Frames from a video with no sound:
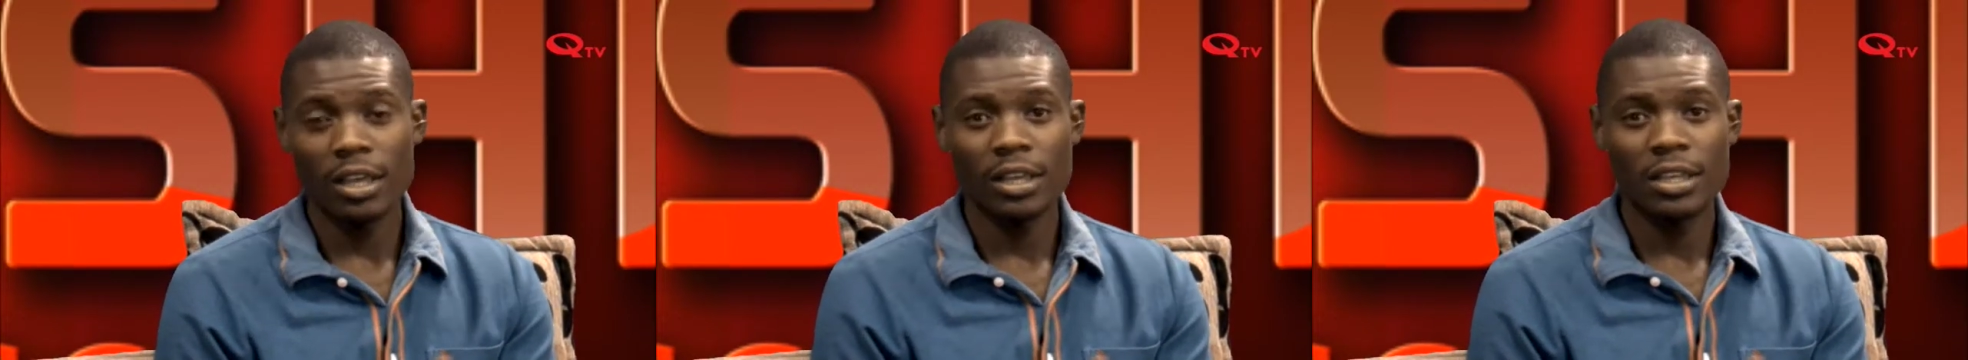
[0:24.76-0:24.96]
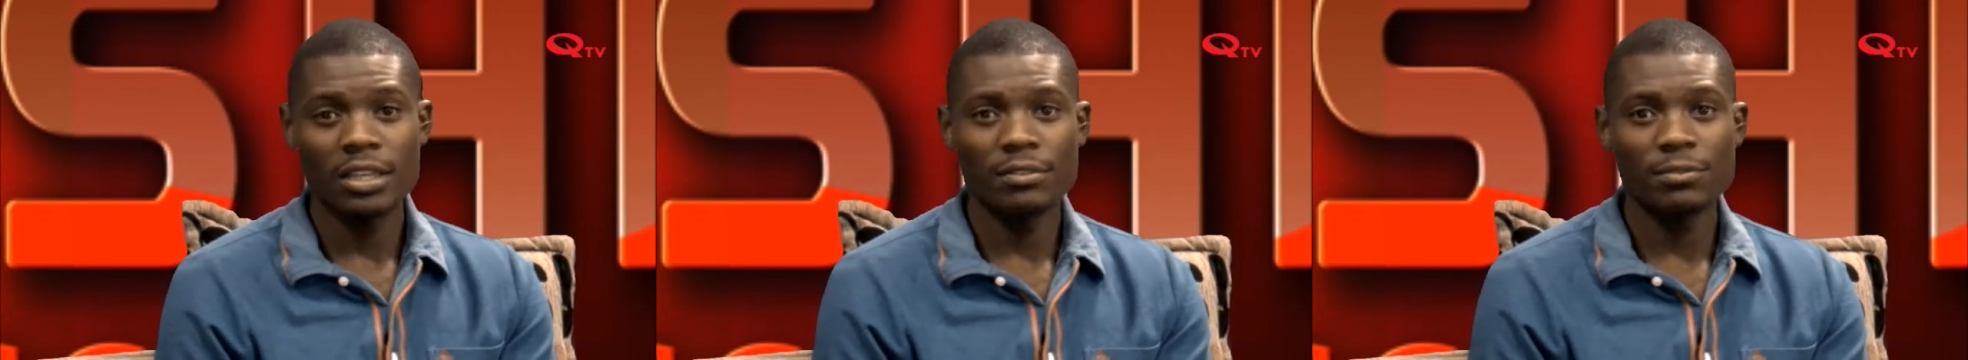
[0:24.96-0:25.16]

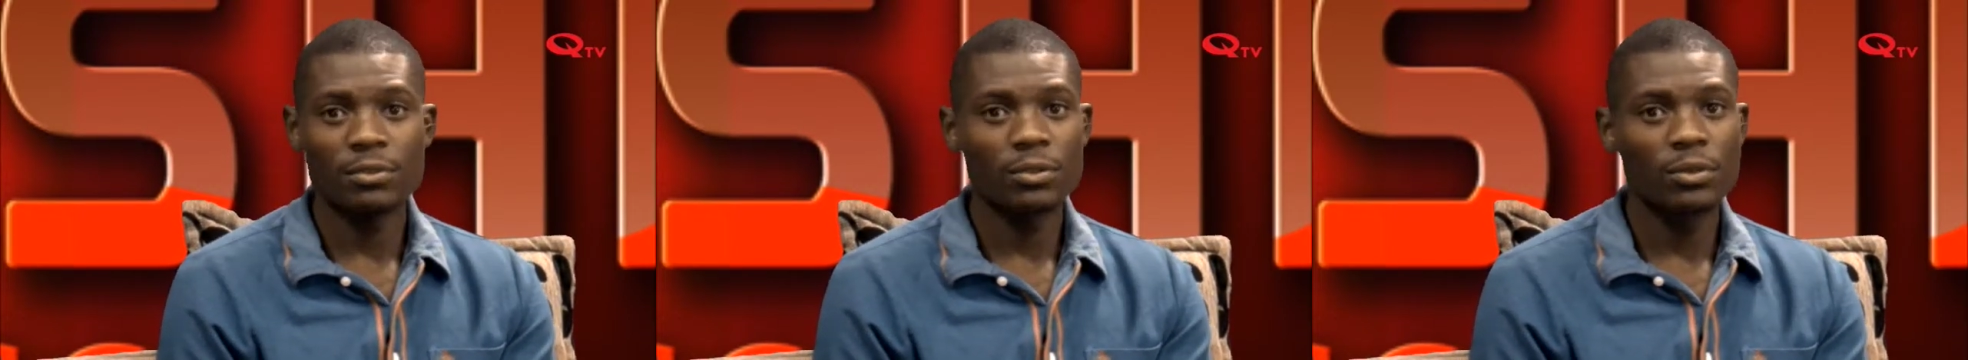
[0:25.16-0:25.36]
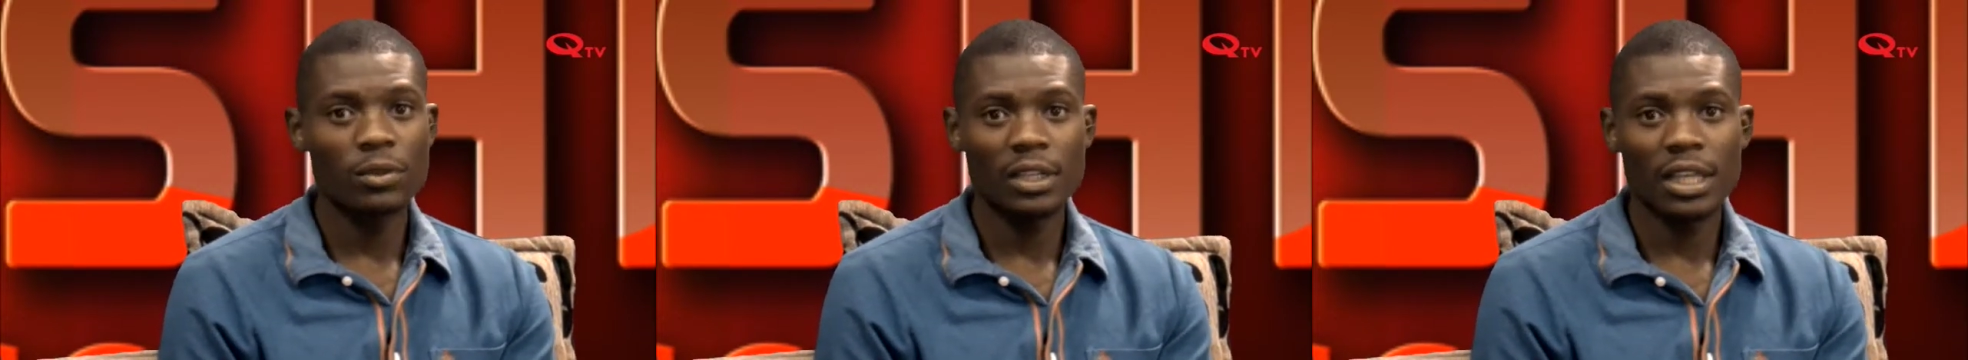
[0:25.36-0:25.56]
If you
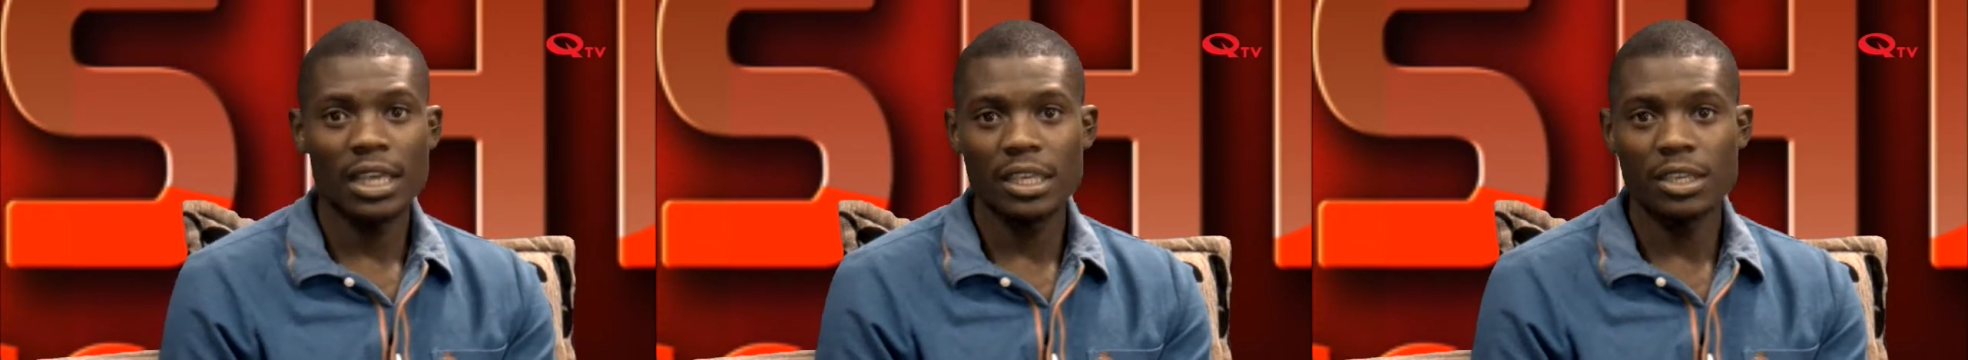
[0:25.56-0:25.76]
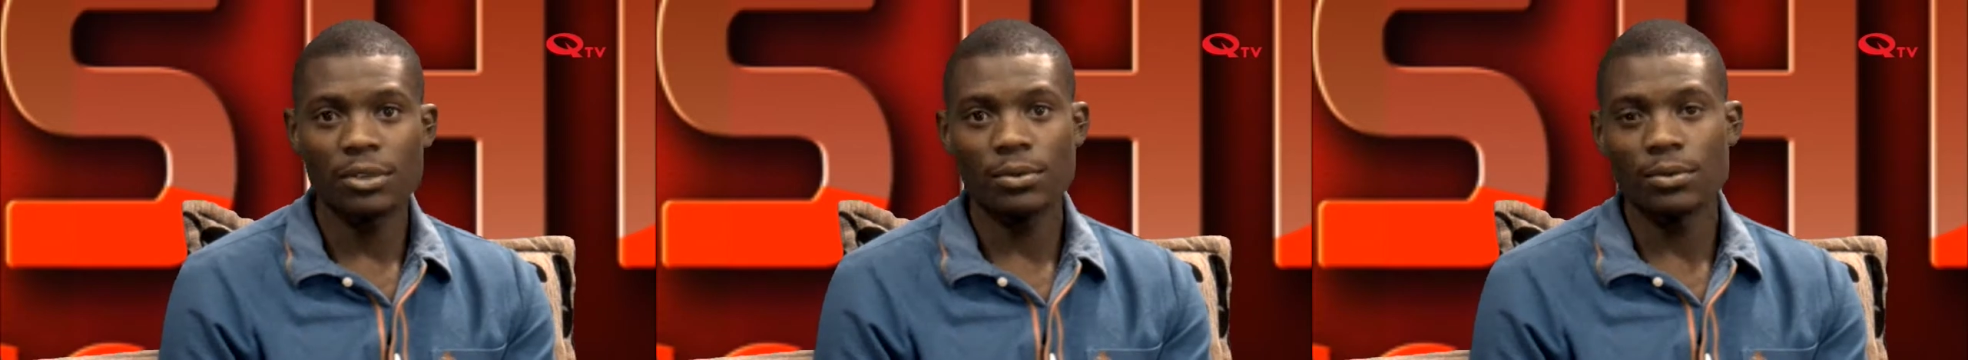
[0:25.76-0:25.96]
look
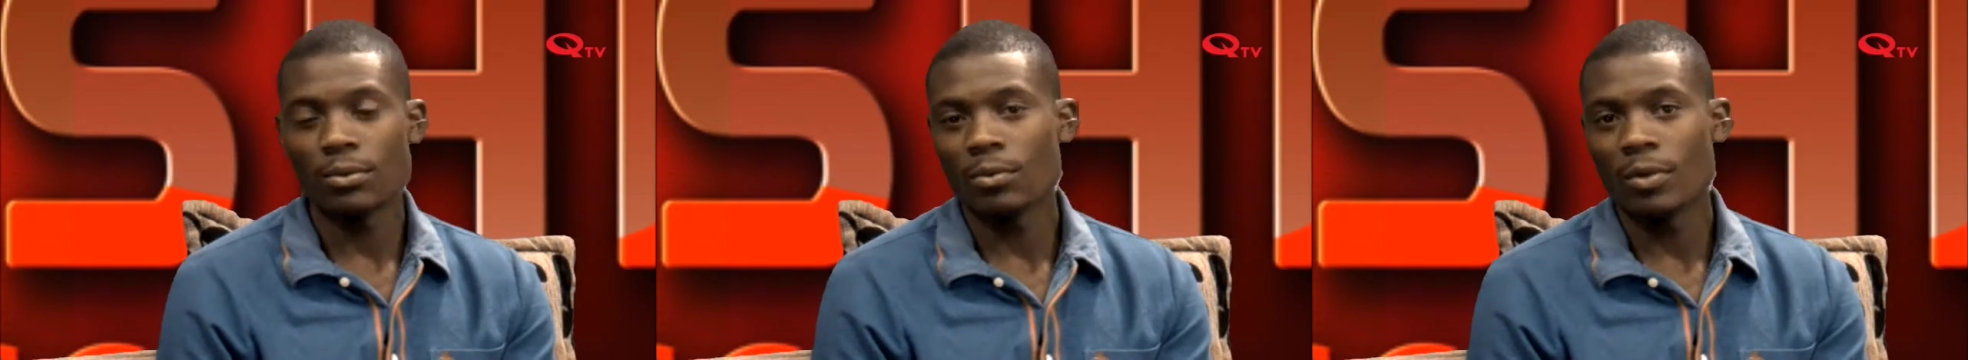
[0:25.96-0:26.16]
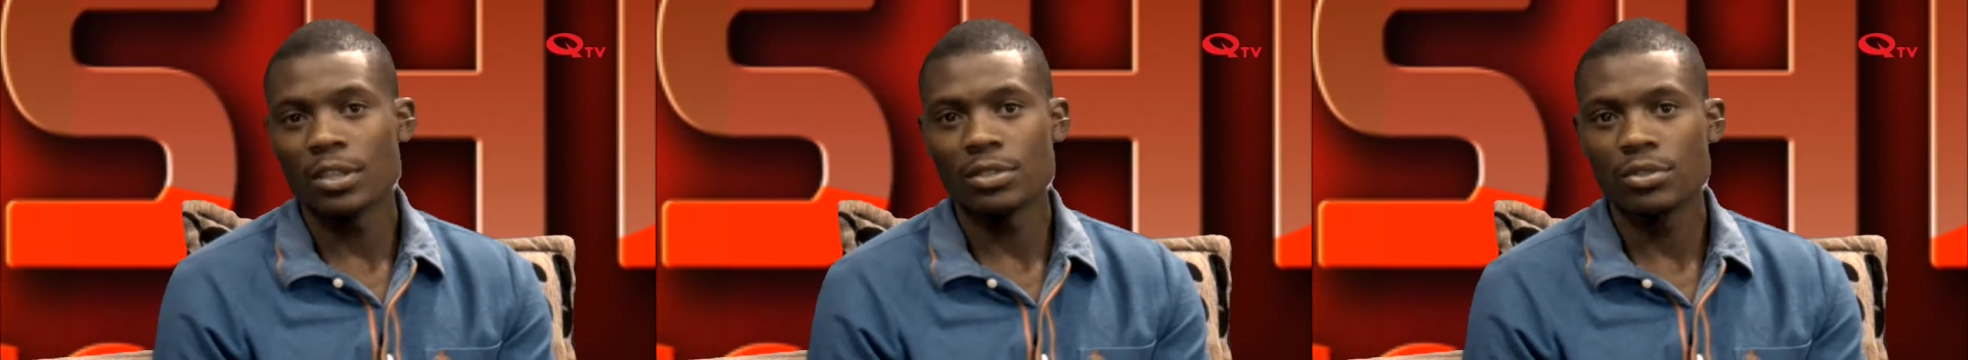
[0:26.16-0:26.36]
like you
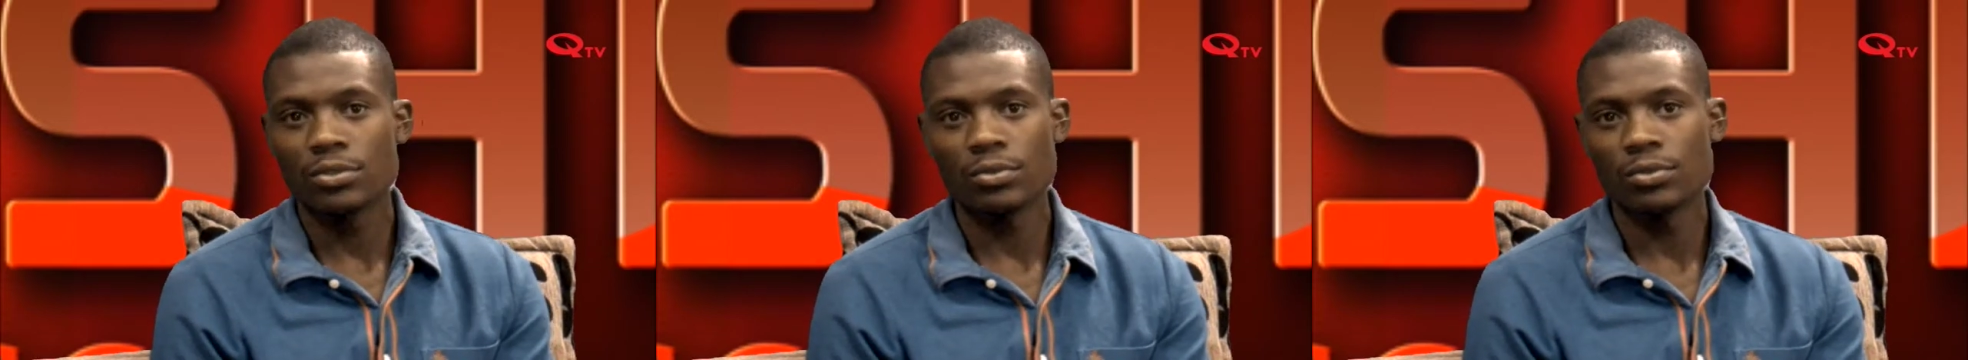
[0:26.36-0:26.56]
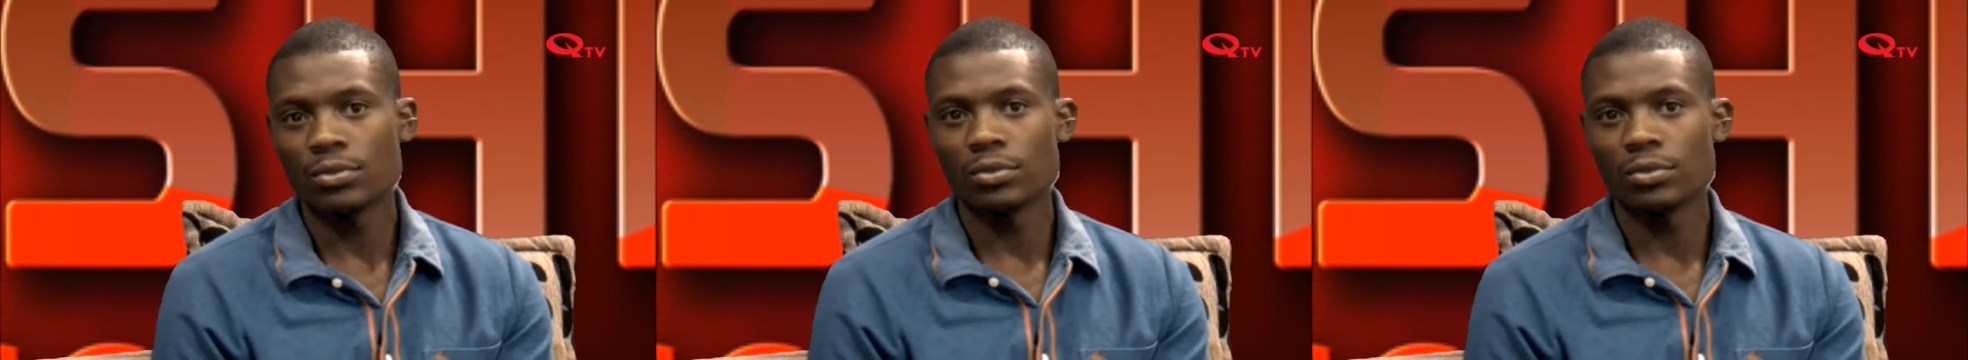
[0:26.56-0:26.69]
want to